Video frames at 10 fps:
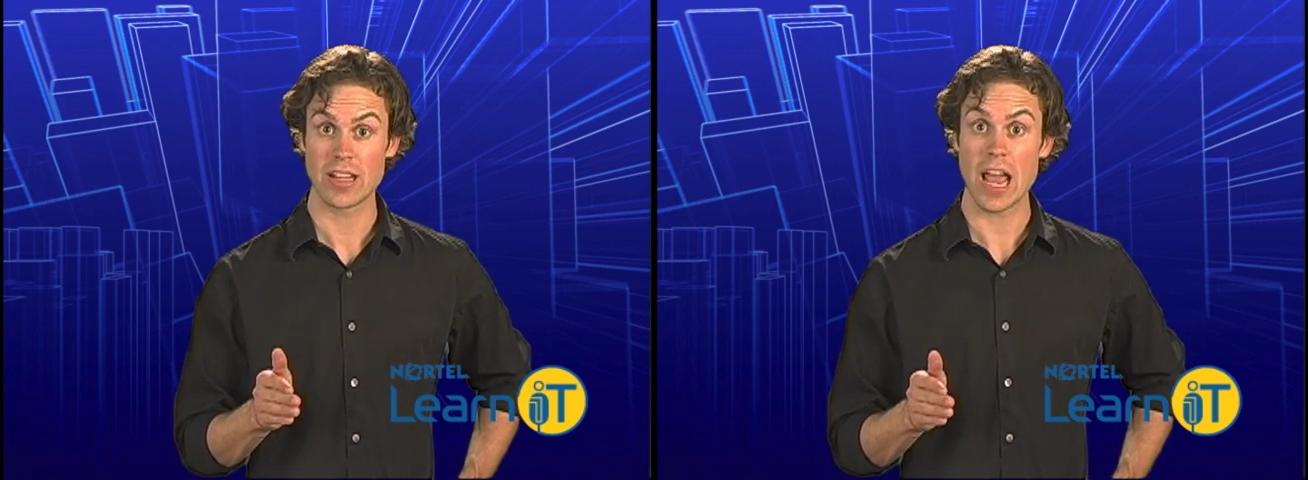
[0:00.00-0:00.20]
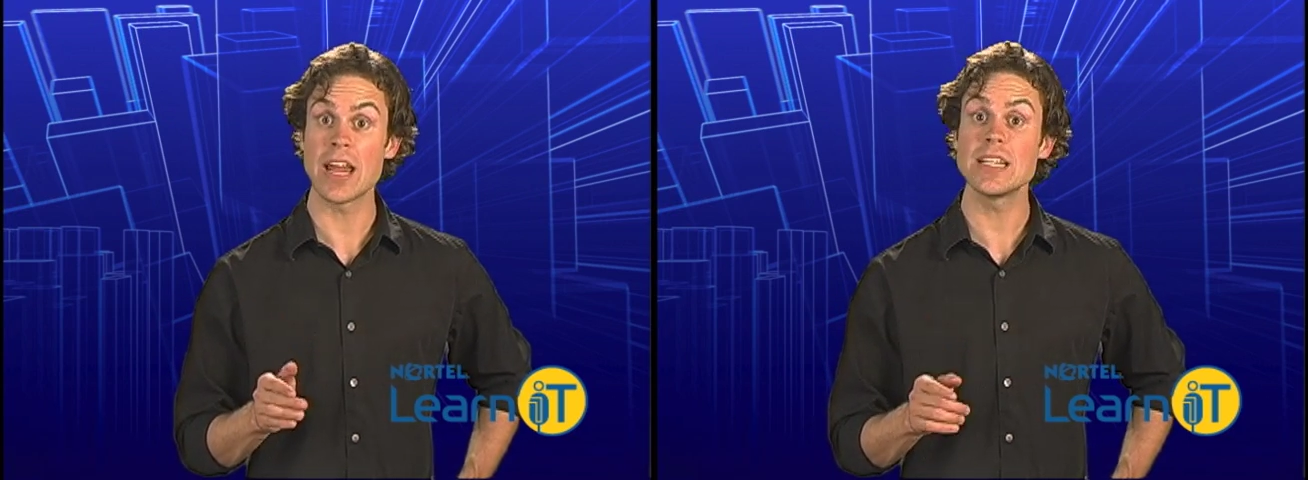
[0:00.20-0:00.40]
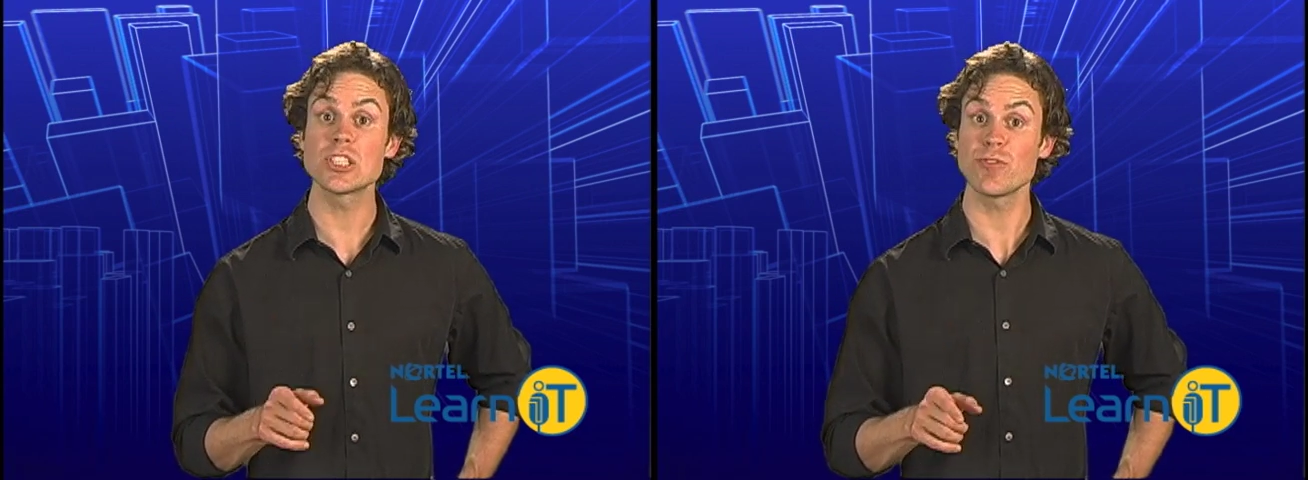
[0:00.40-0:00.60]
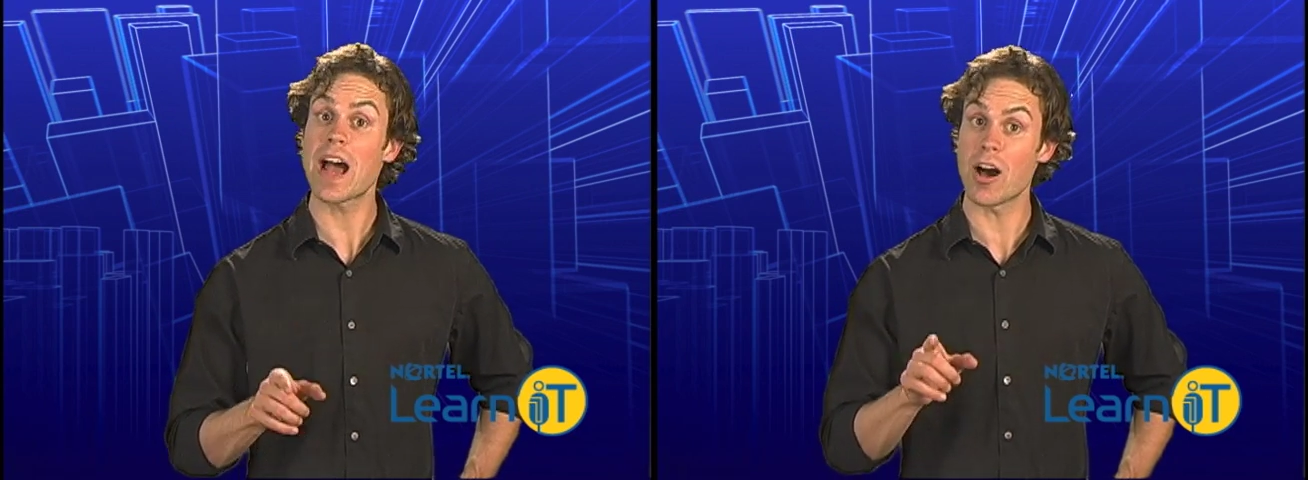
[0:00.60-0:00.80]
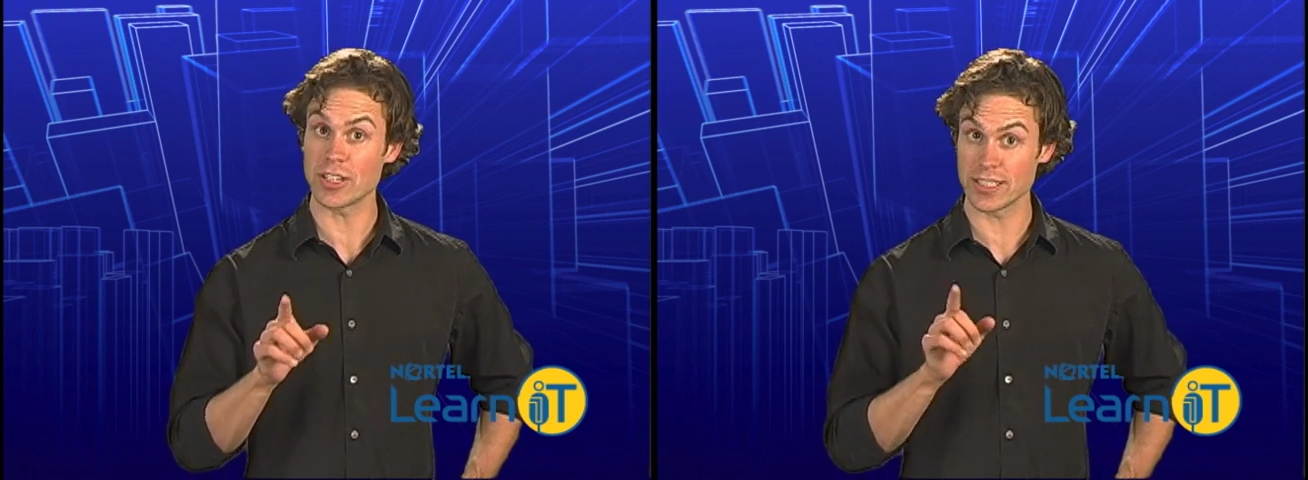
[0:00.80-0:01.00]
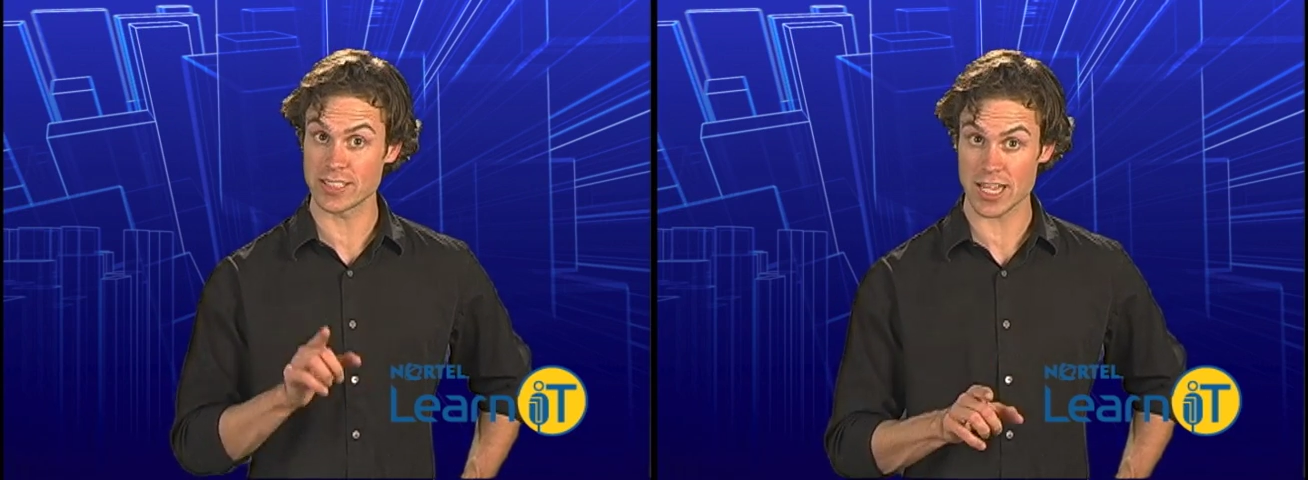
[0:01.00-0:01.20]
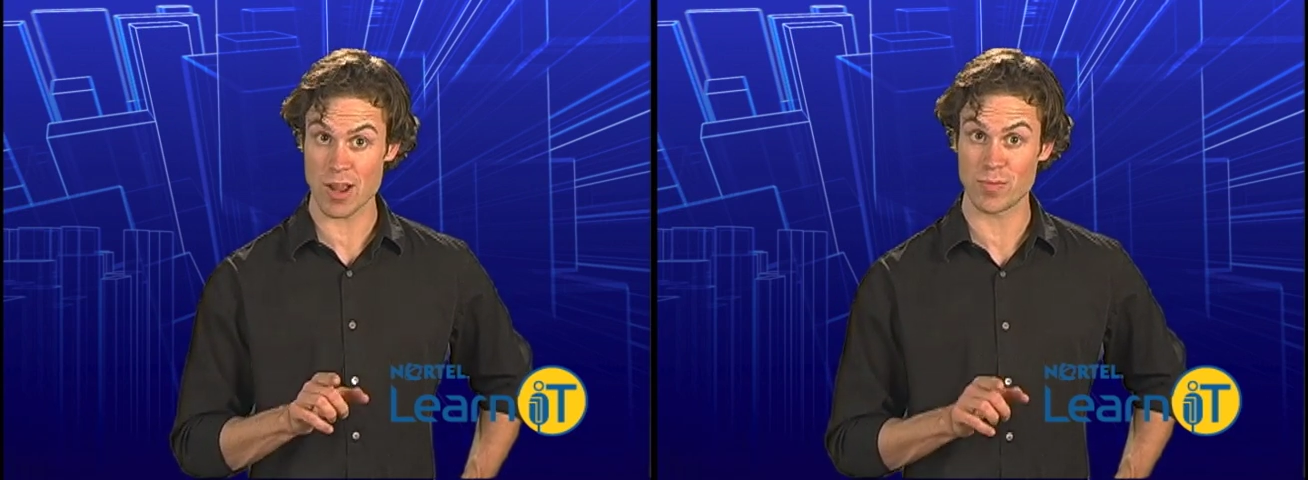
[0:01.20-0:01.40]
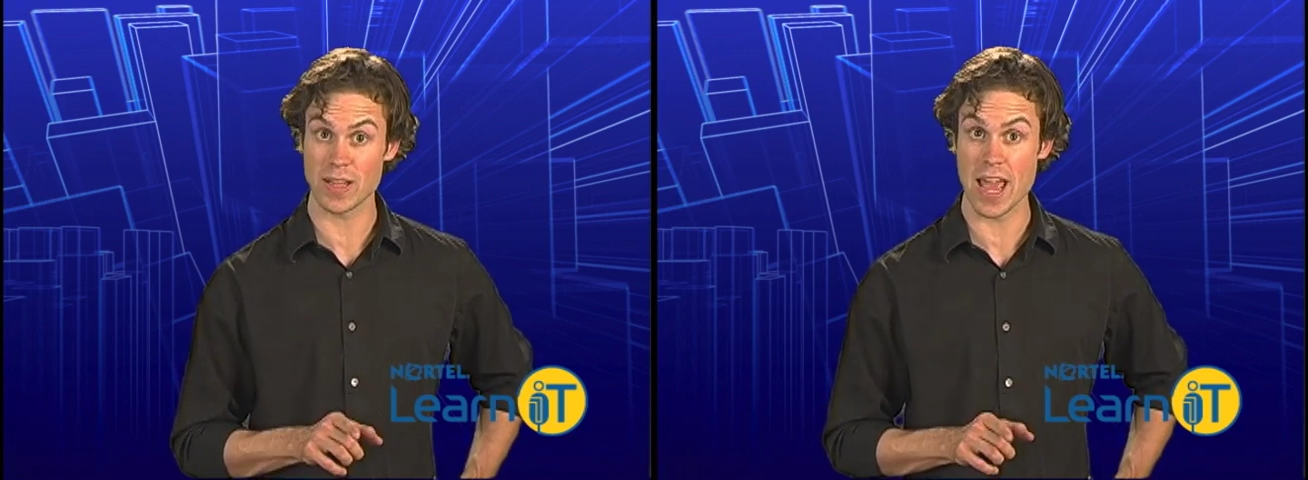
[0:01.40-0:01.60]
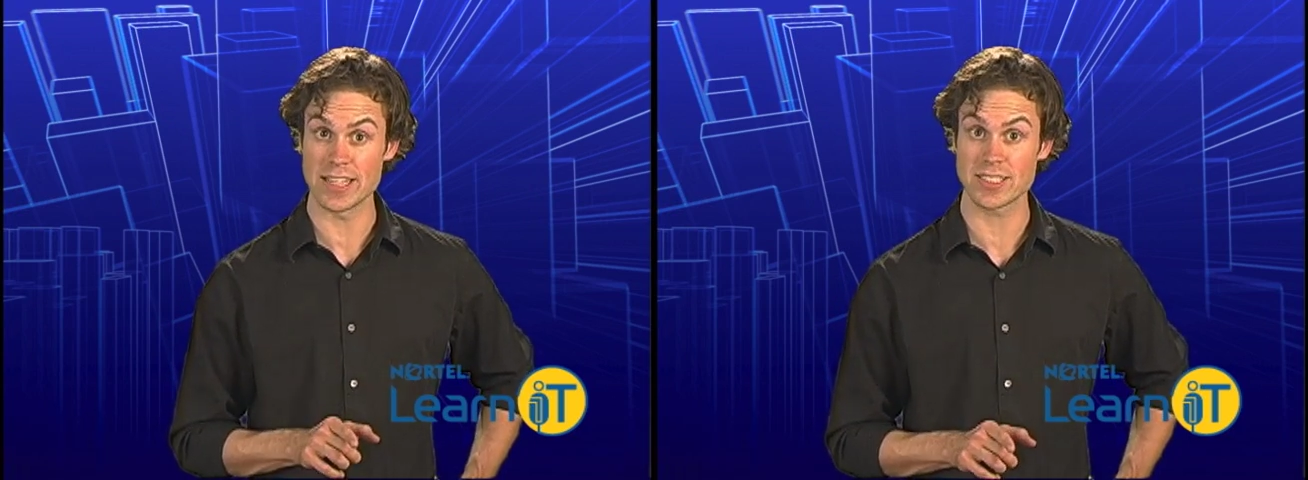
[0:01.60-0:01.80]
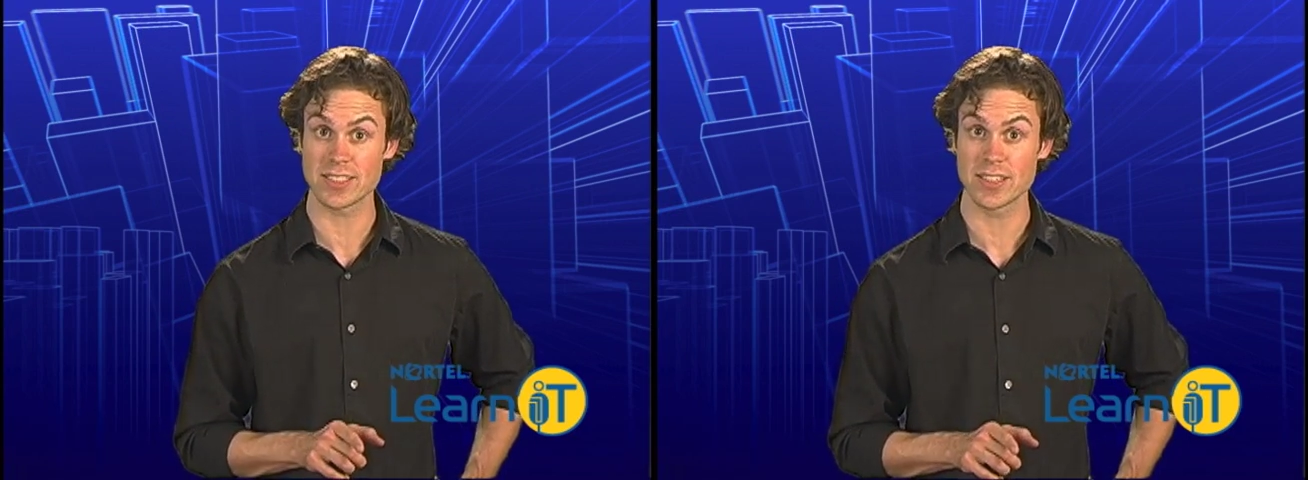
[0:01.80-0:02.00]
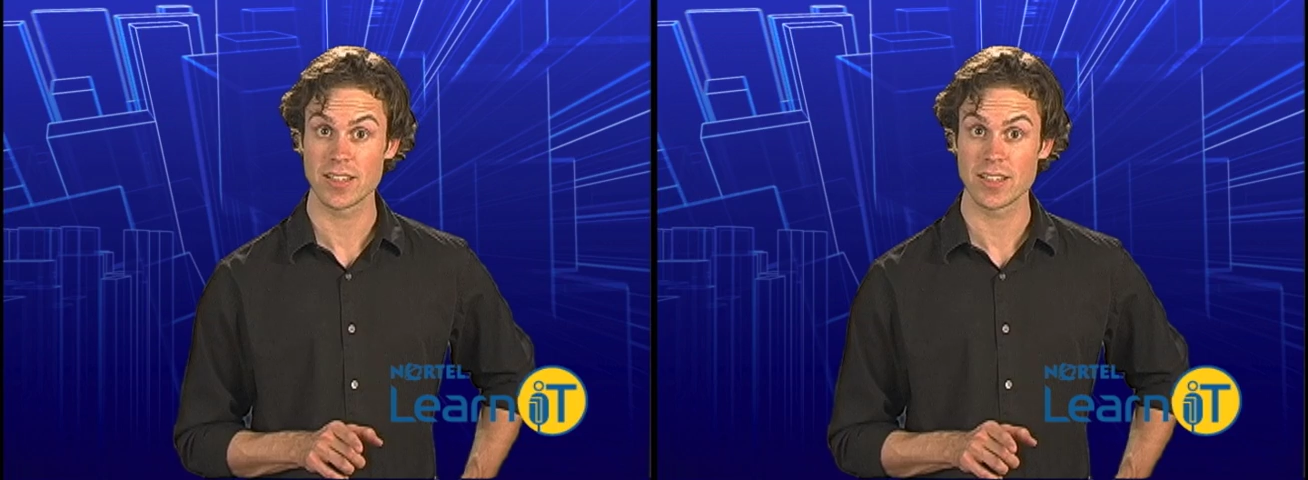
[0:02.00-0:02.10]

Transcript: and is found in the same place.